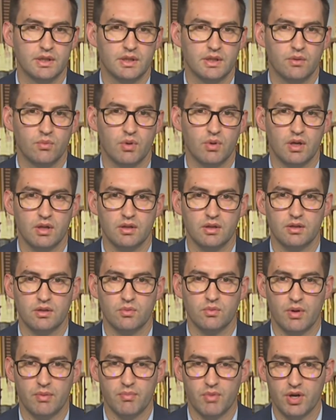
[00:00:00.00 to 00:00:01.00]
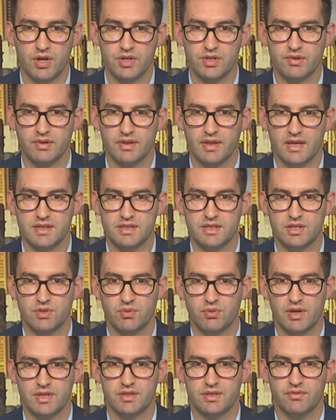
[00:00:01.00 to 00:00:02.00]
Well, we're monitoring that
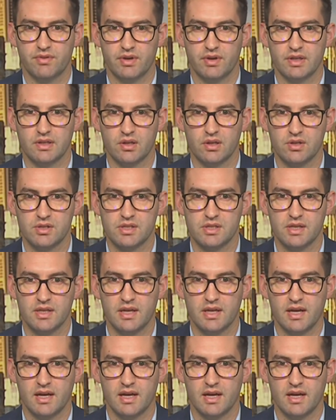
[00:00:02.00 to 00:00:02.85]
situation very closely,